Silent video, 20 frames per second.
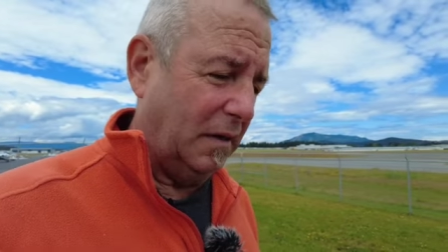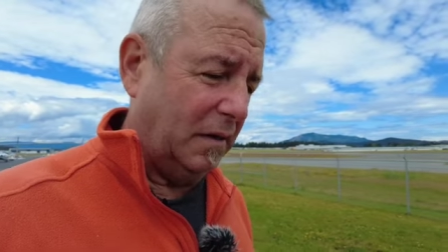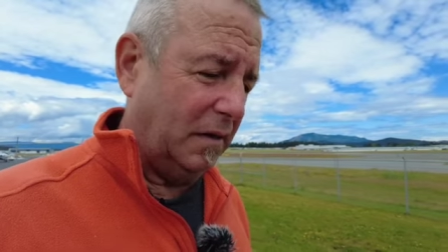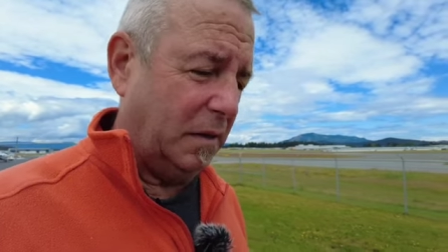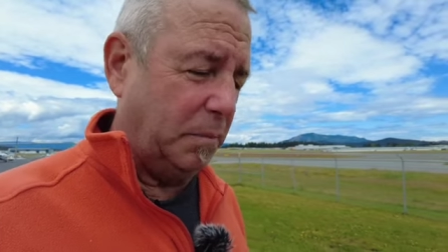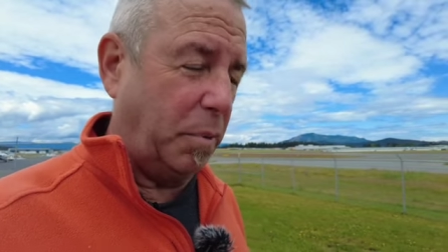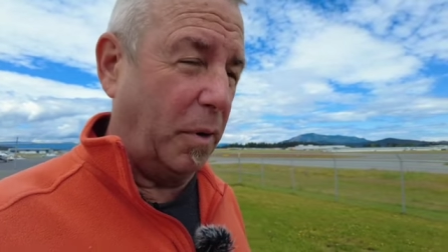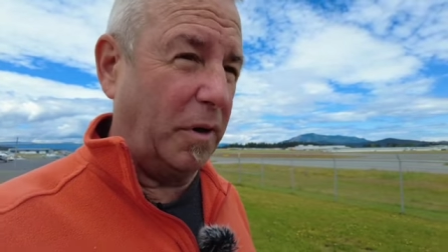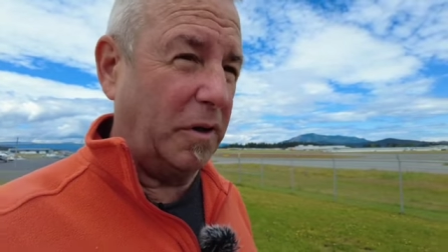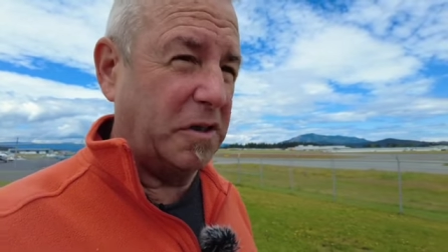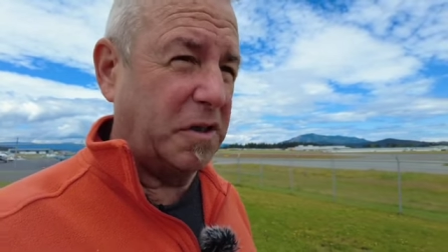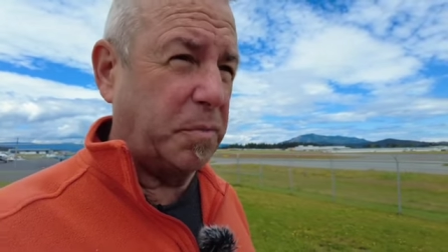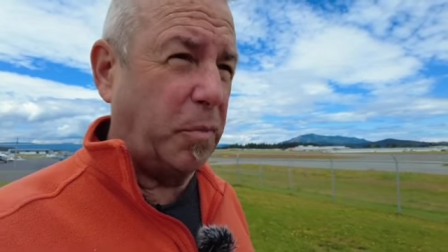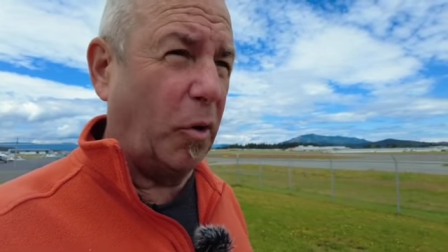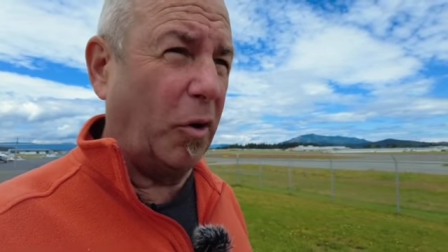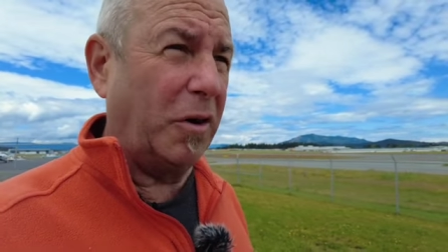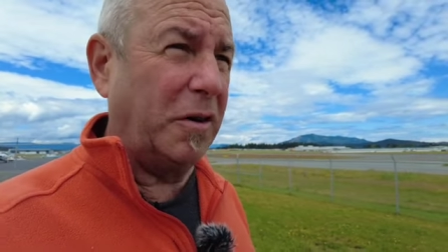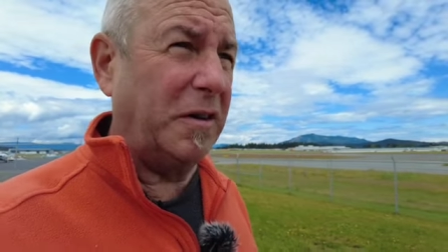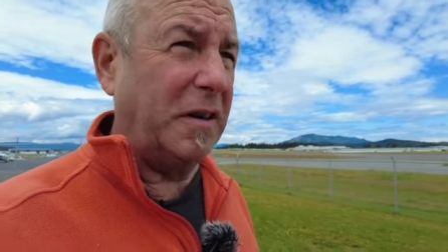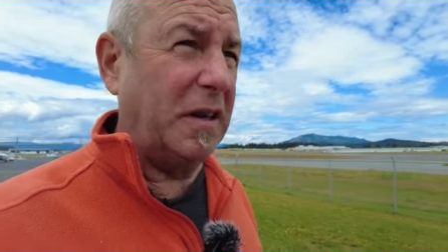The
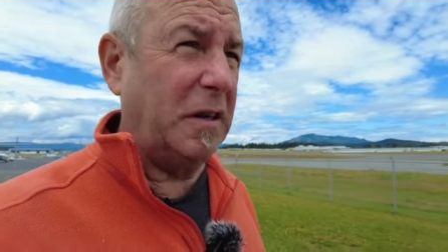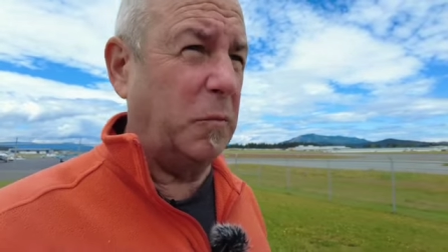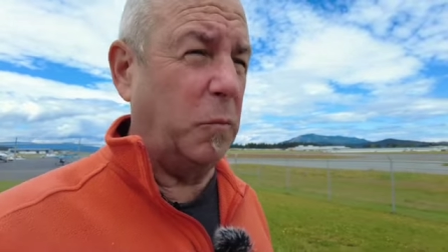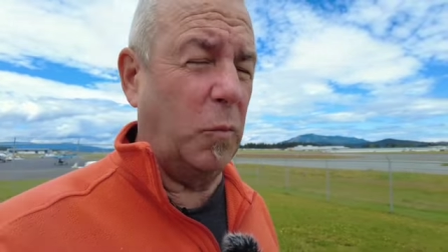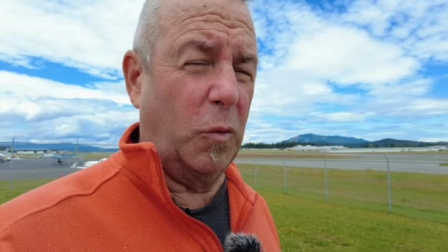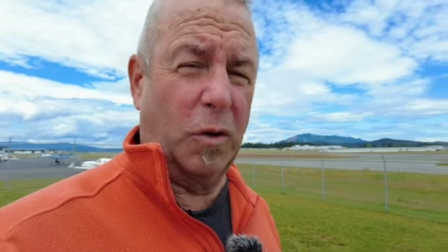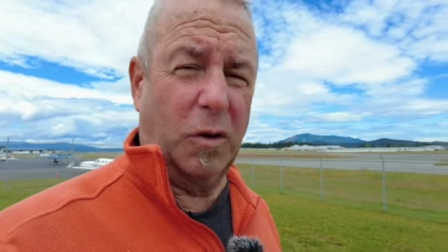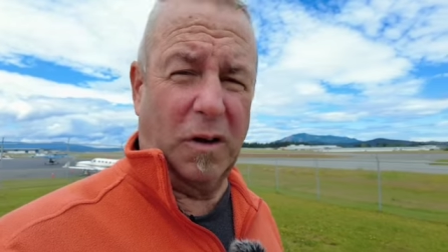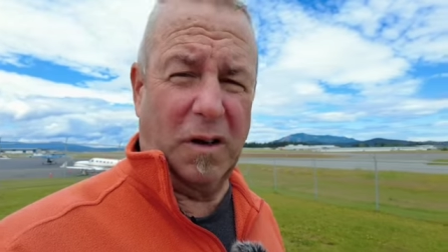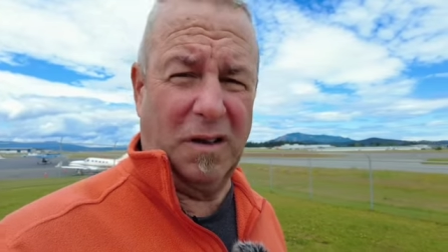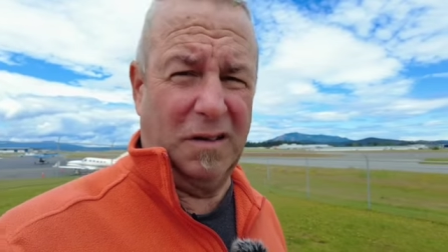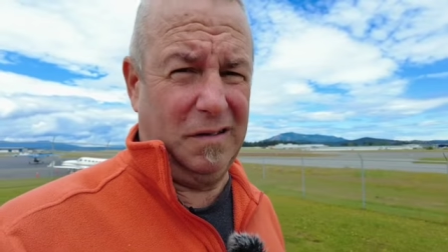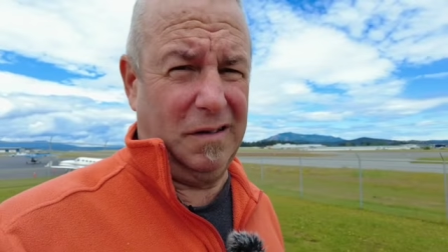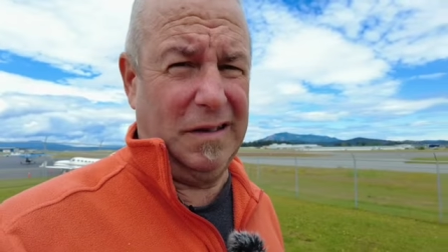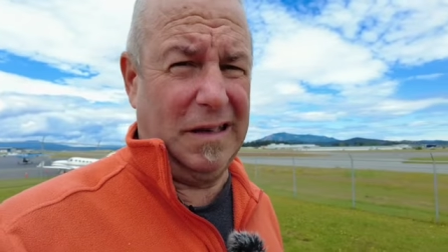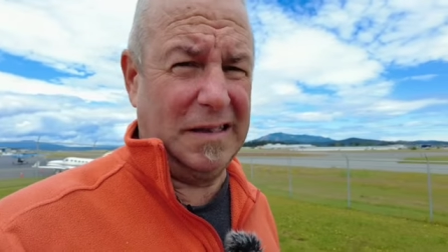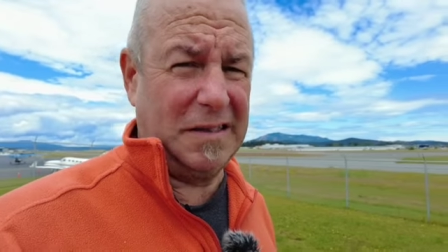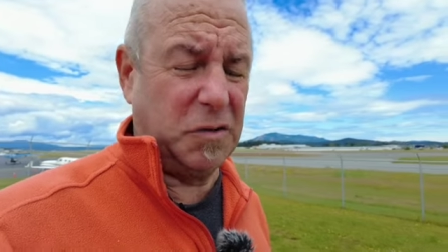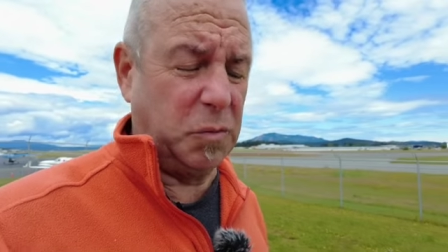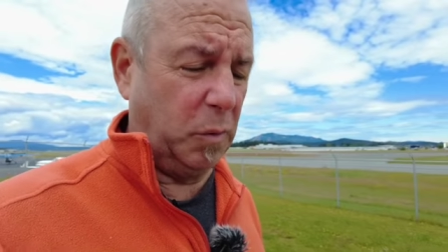polysporin didn't work.
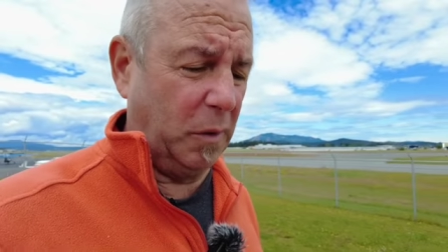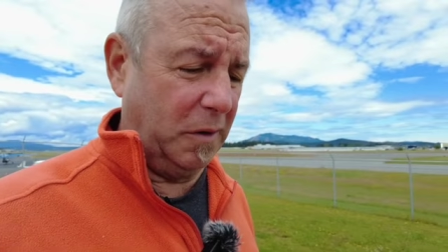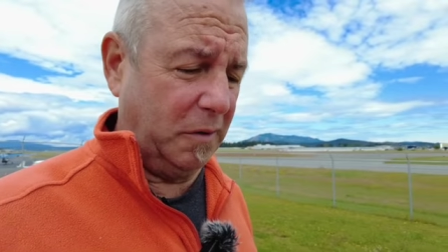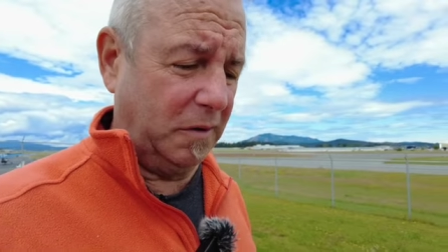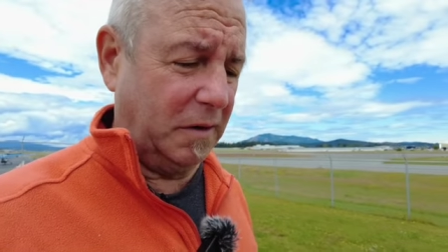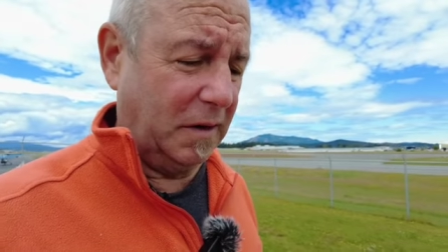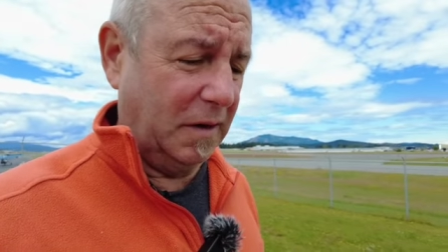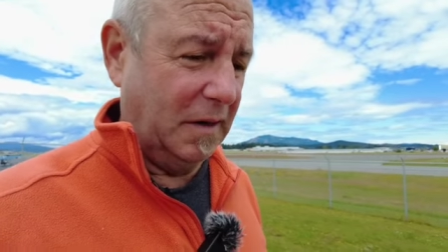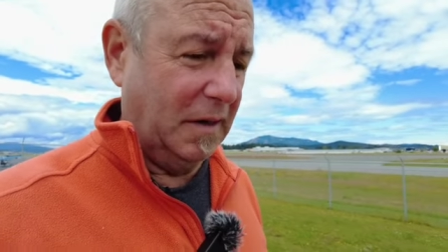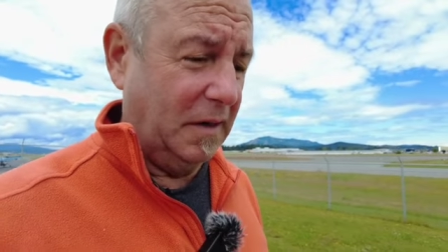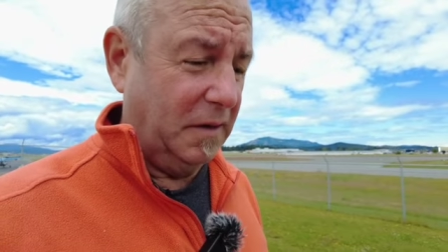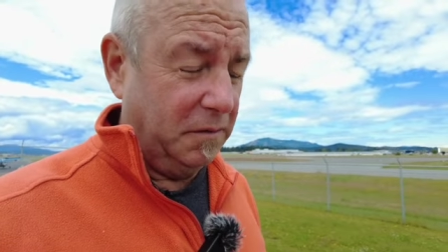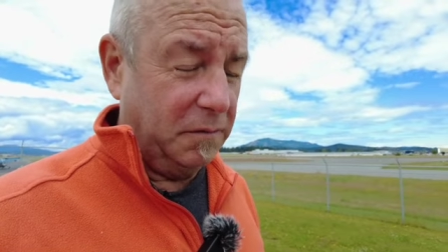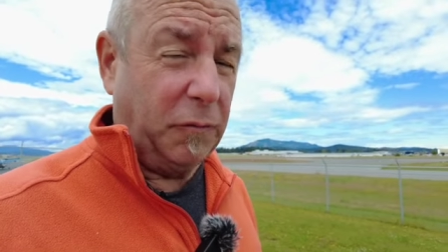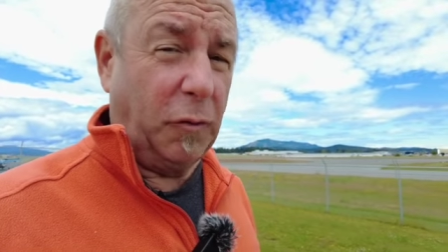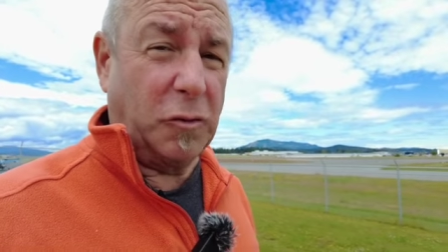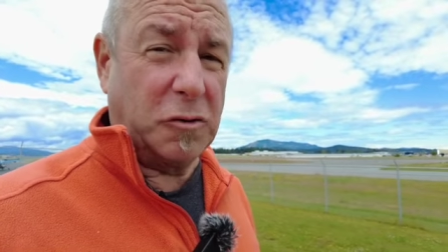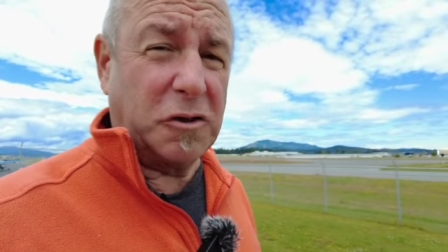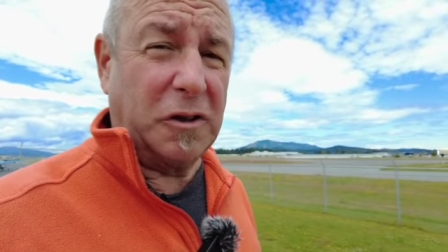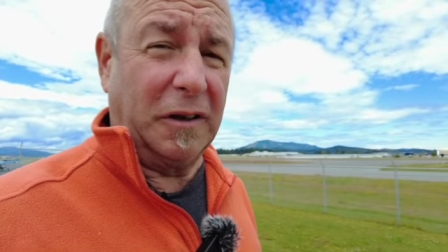That's weird.
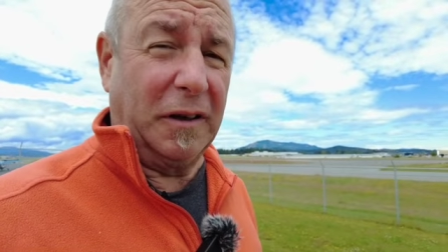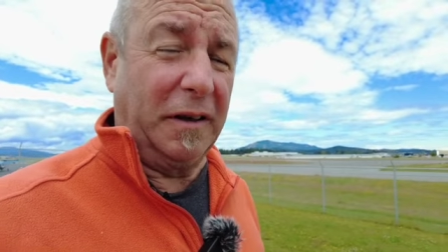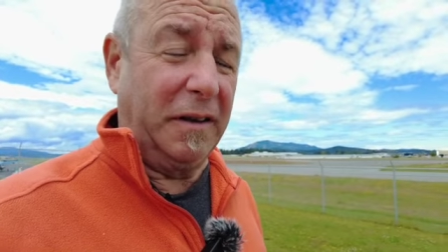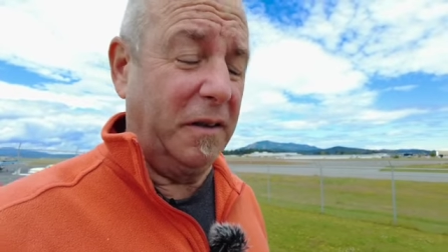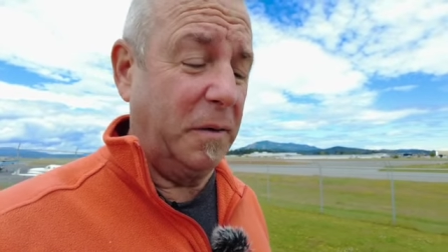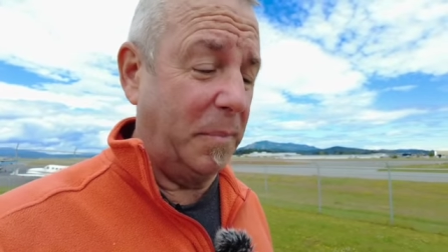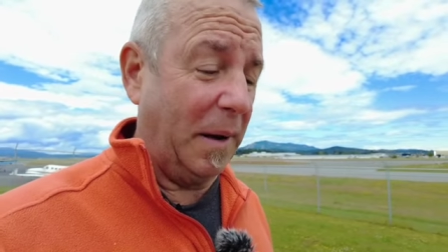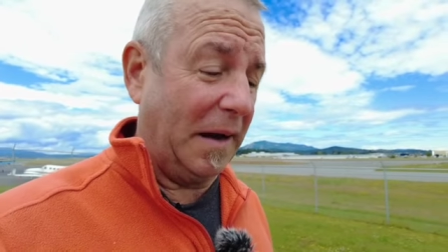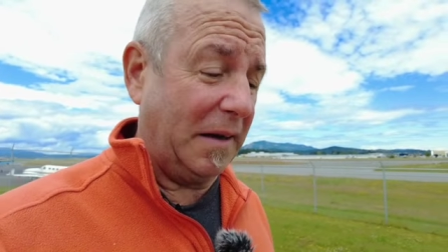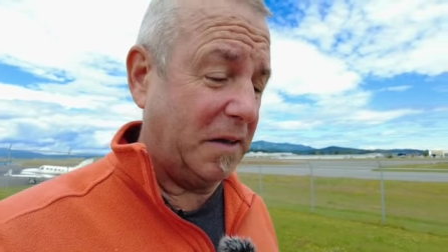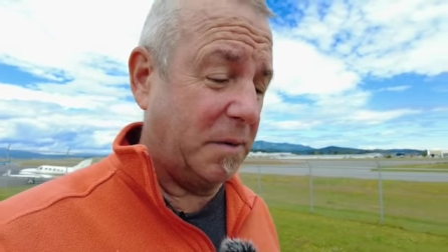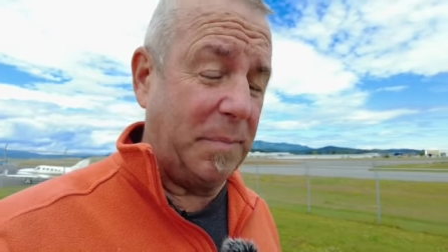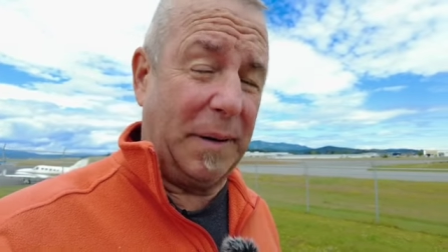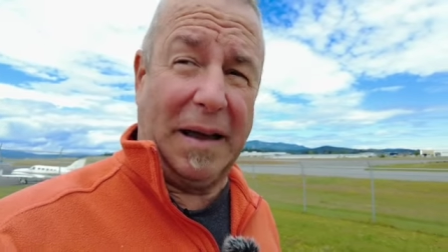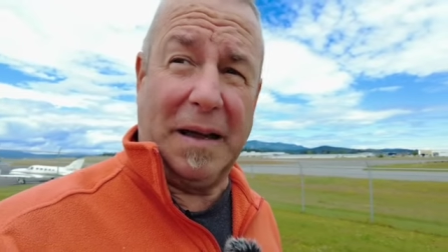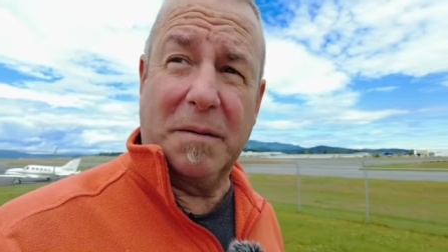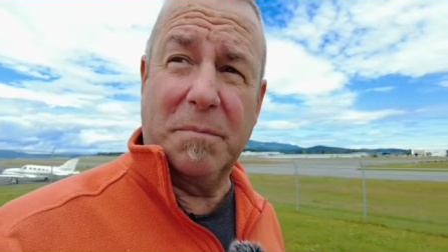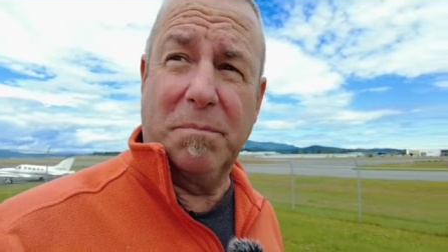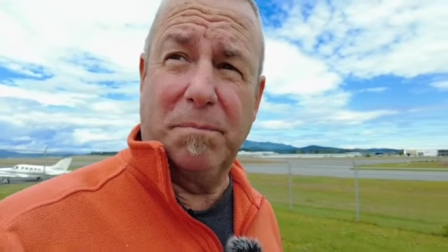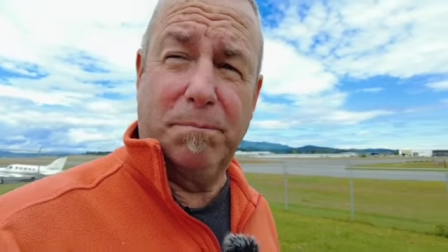Fortunately, the
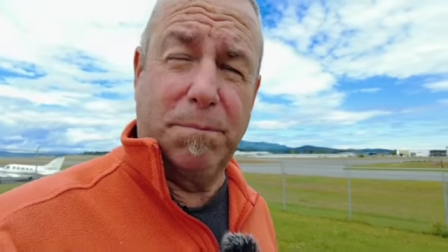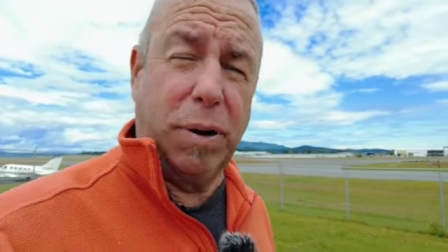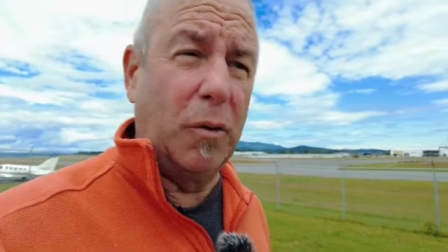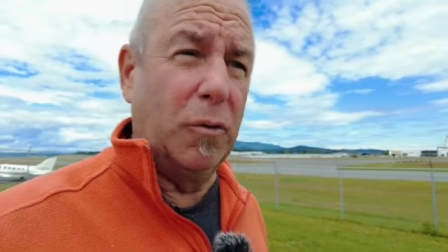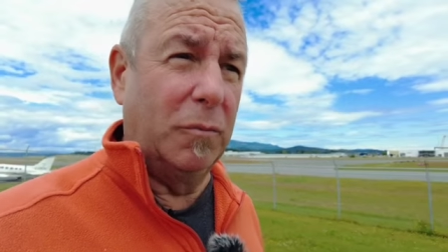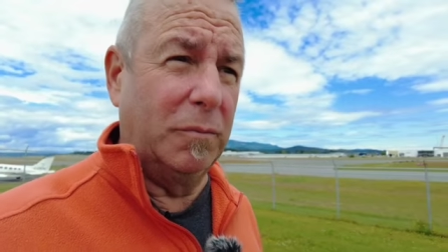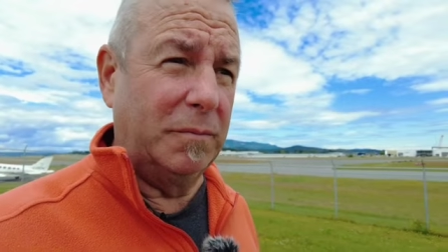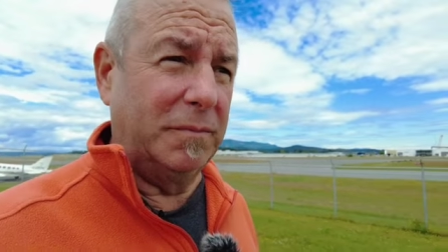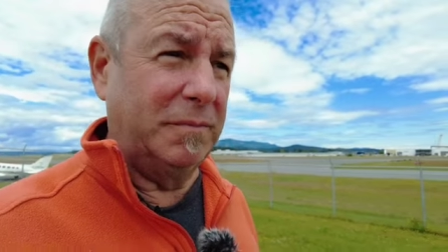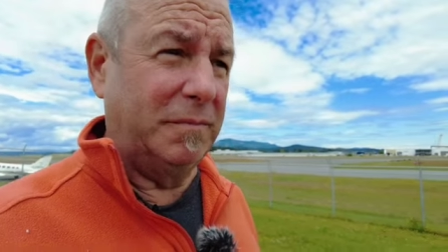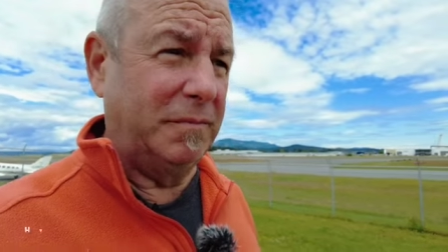Bactaban, boom,